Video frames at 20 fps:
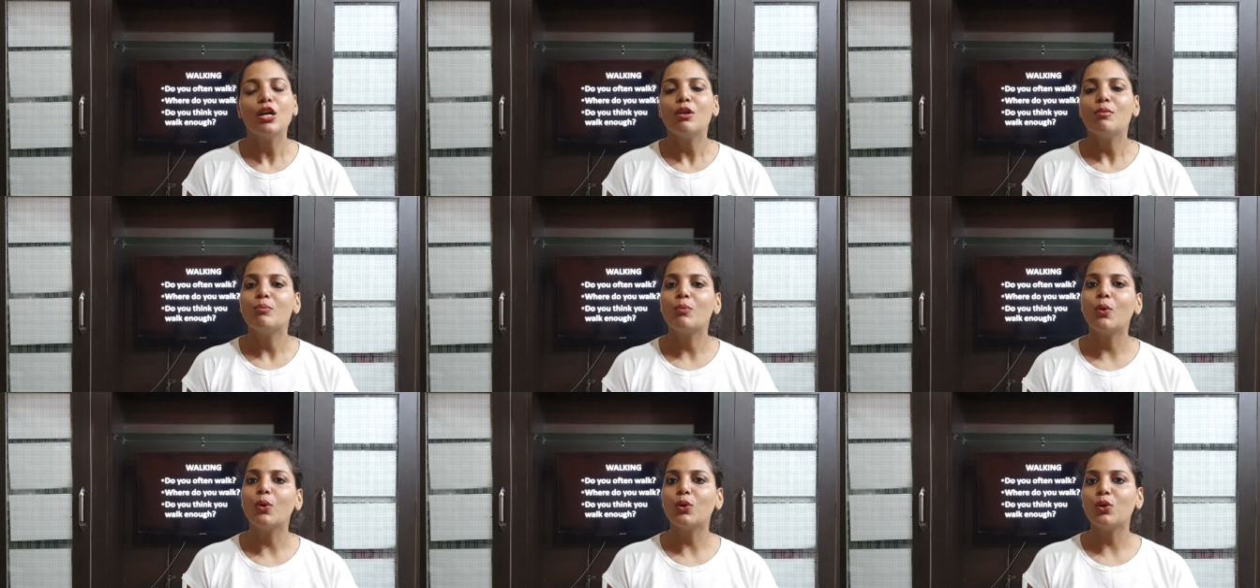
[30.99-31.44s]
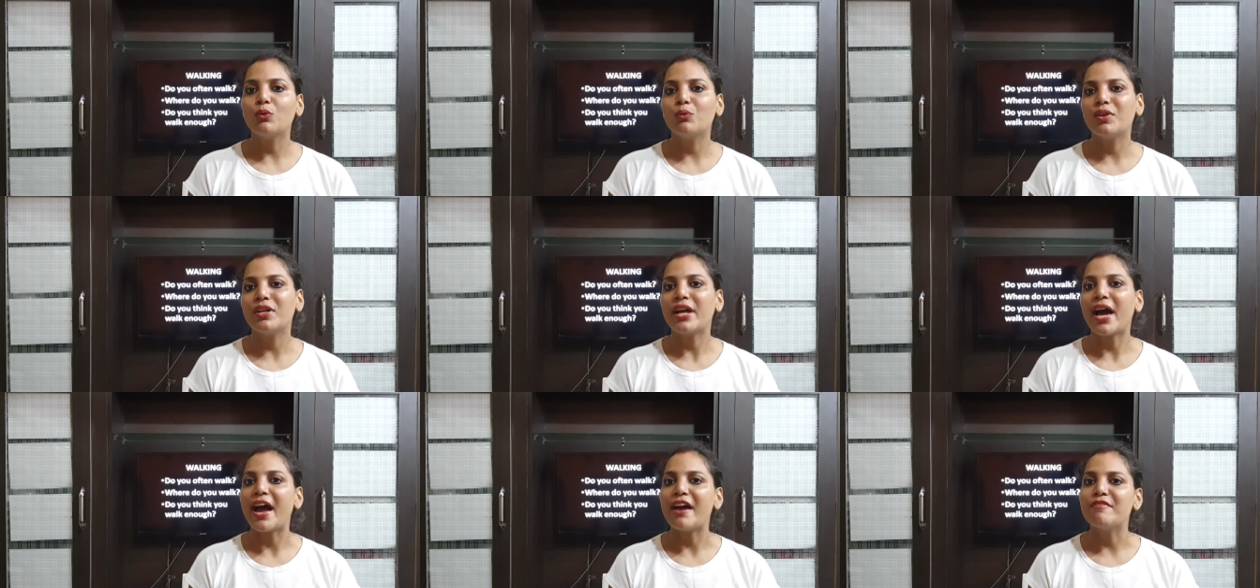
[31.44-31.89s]

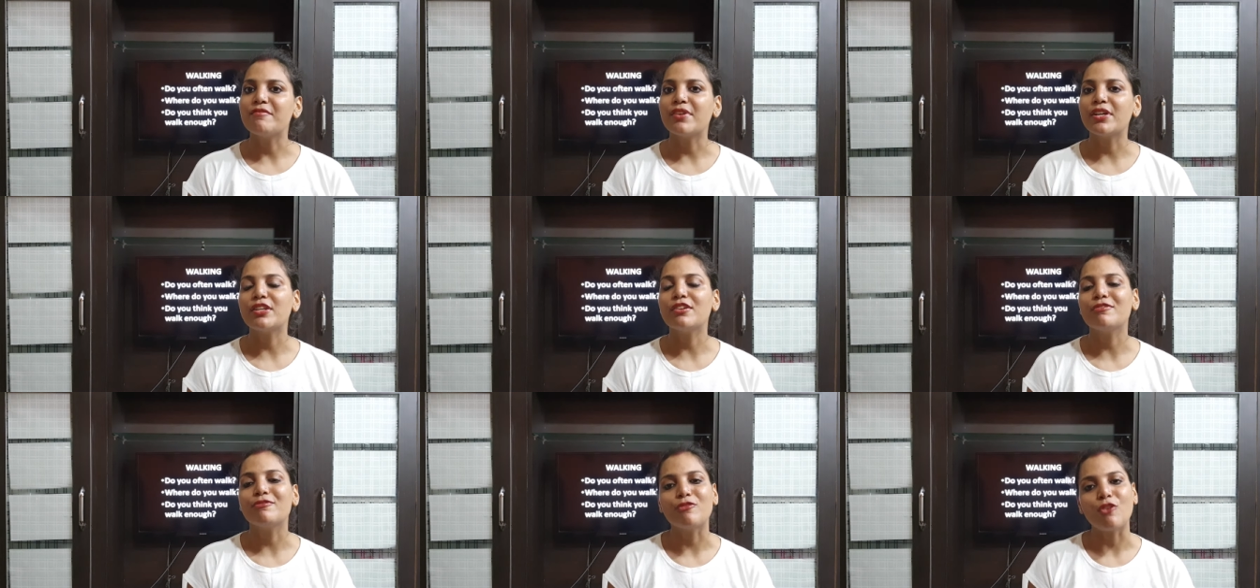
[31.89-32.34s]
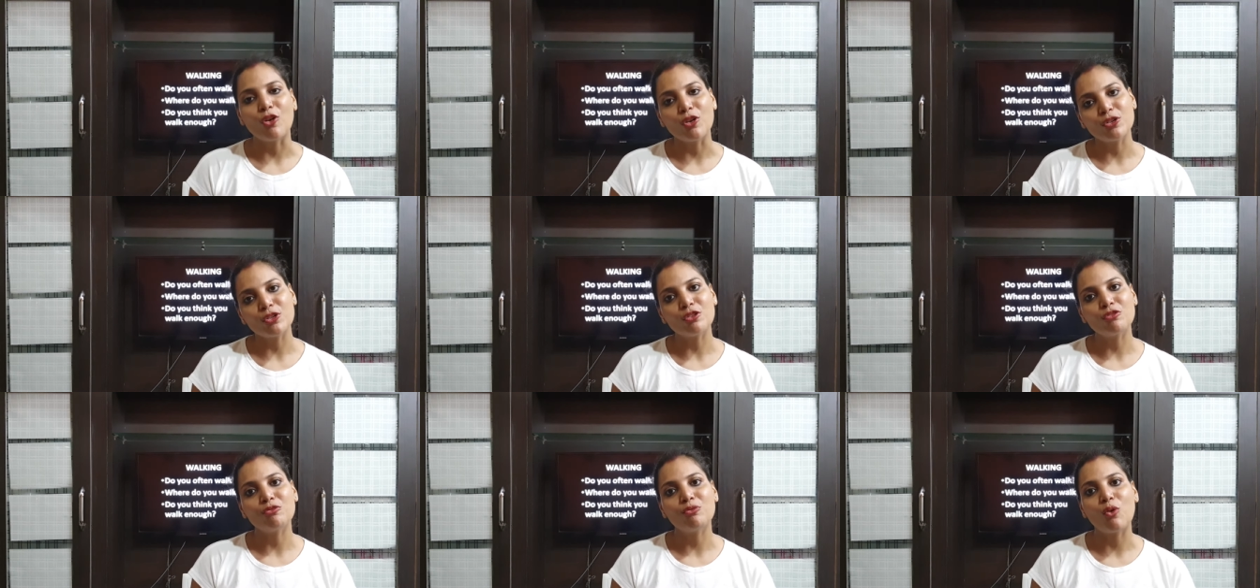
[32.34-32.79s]
Moreover, I am very fond
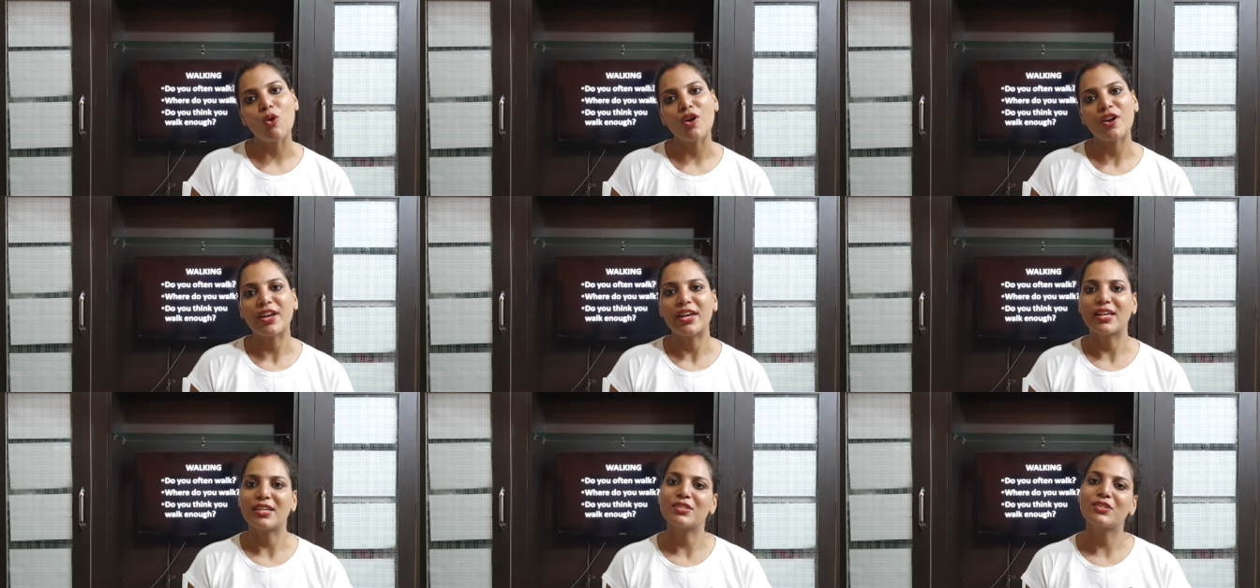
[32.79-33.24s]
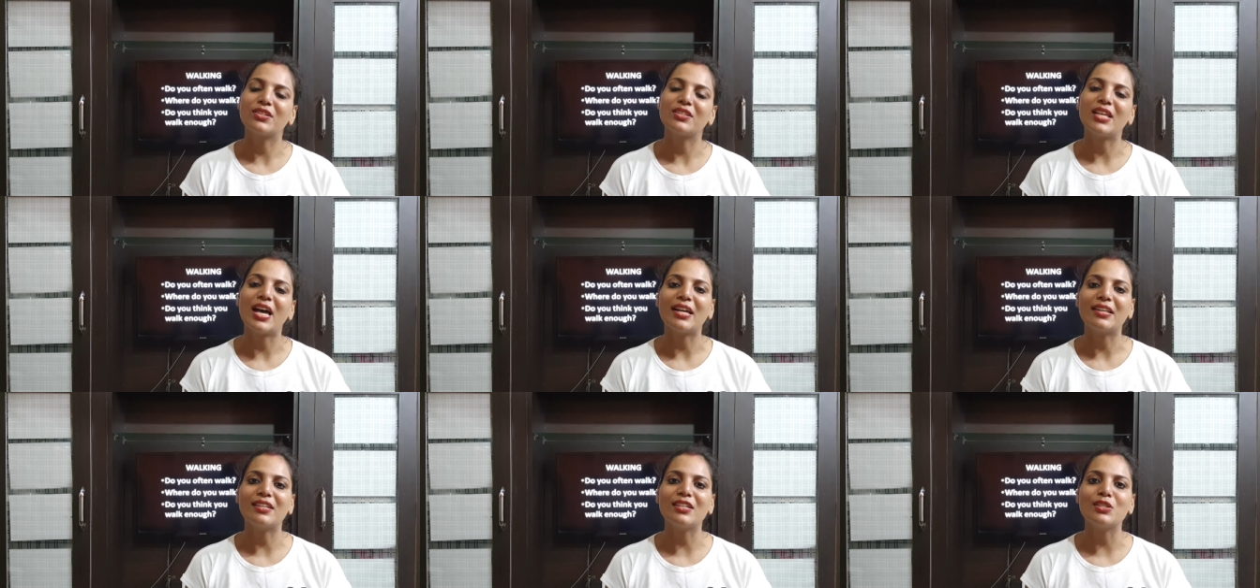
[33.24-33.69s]
of walking so
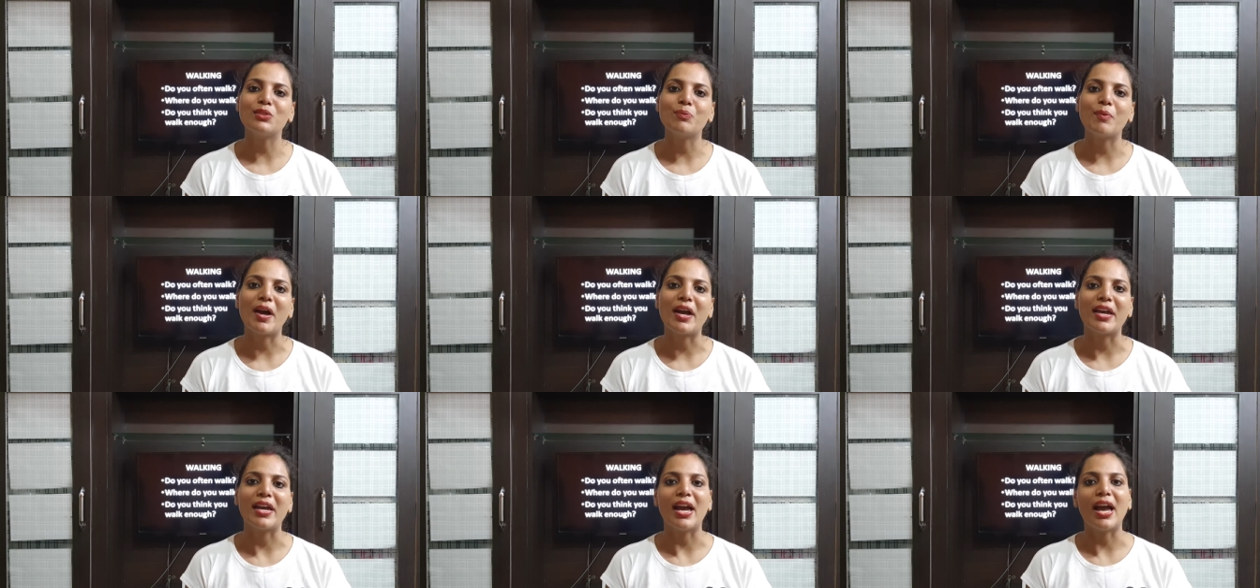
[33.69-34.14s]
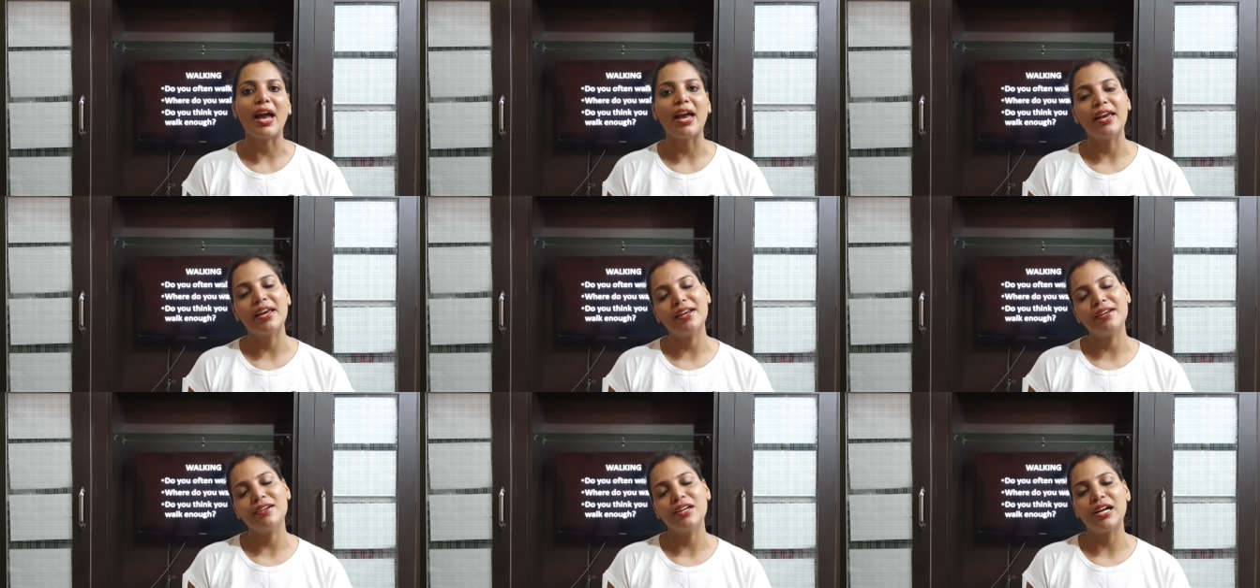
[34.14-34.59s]
that is why I
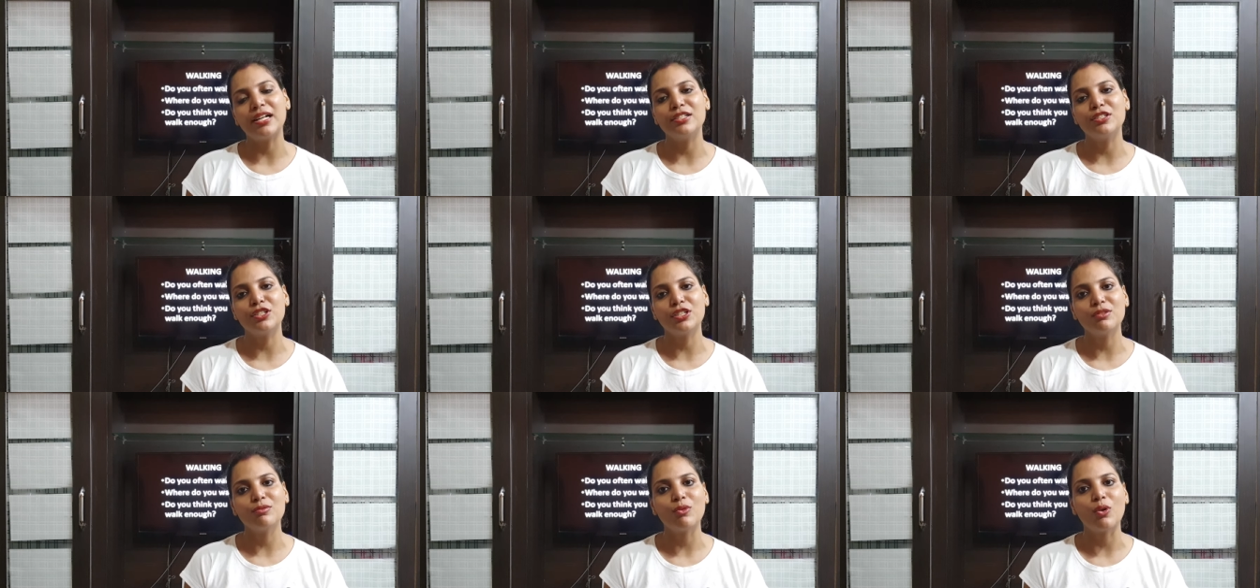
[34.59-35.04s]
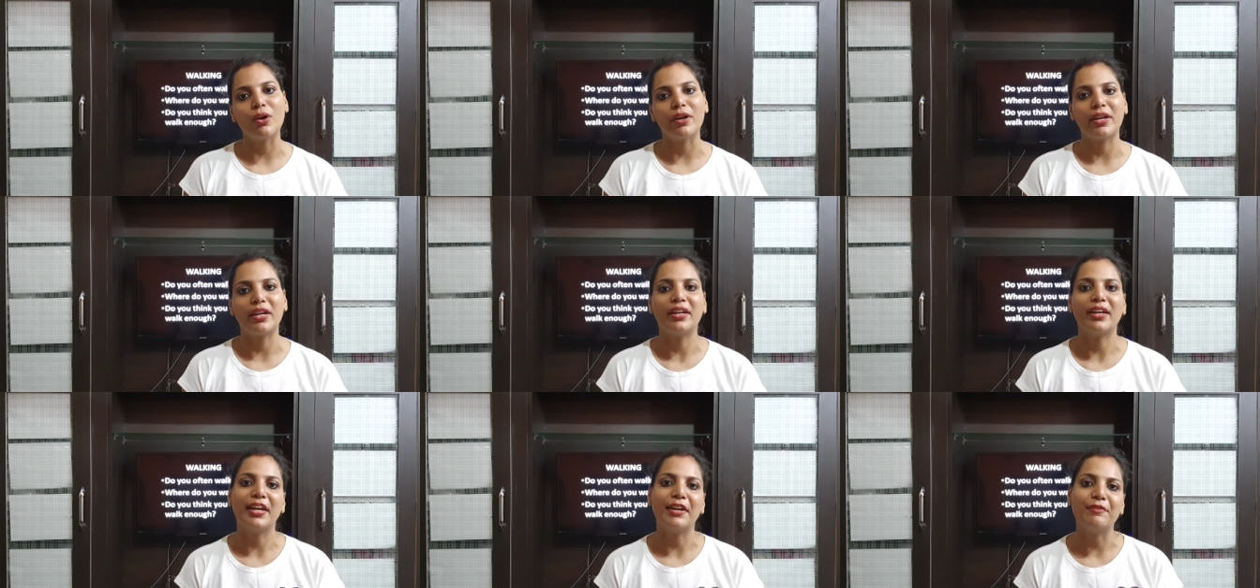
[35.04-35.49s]
indulge in
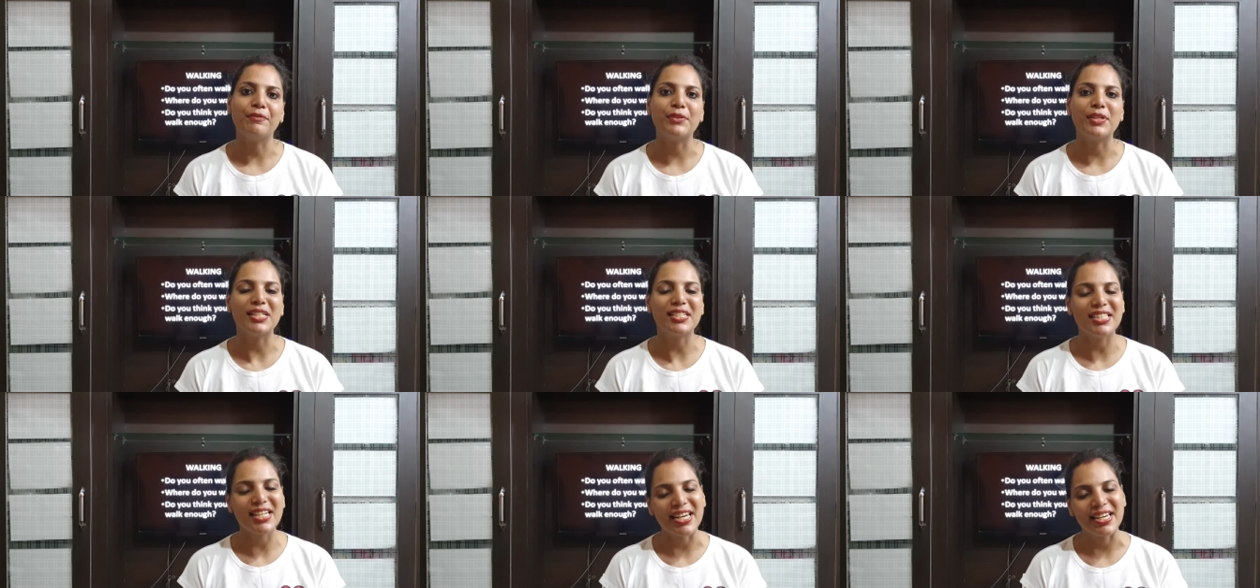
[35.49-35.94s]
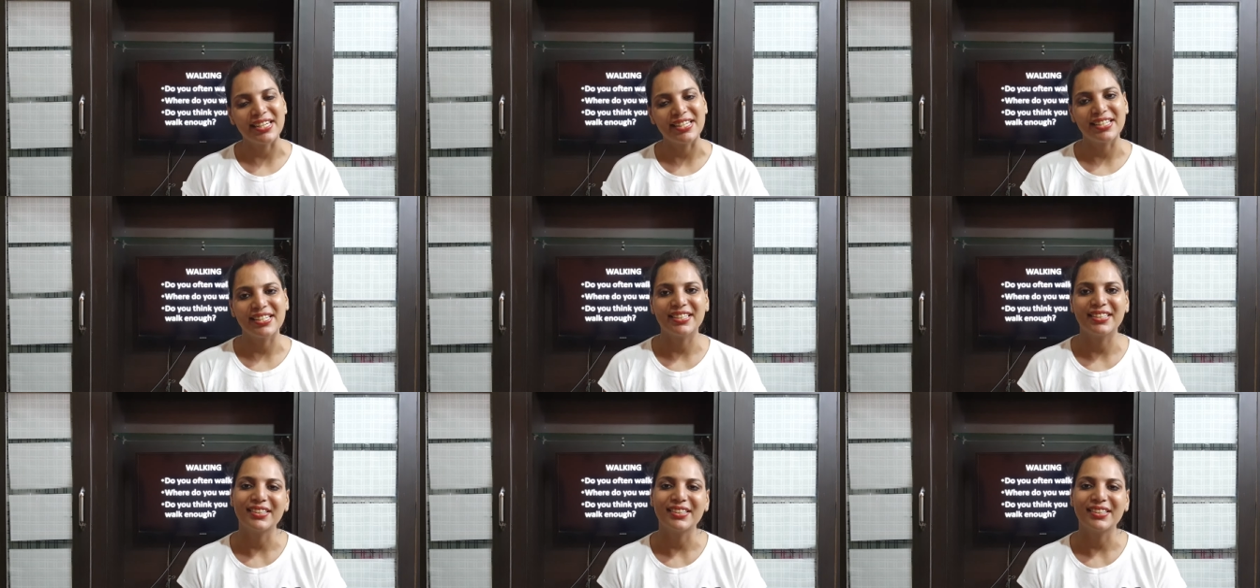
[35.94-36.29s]
walking every day.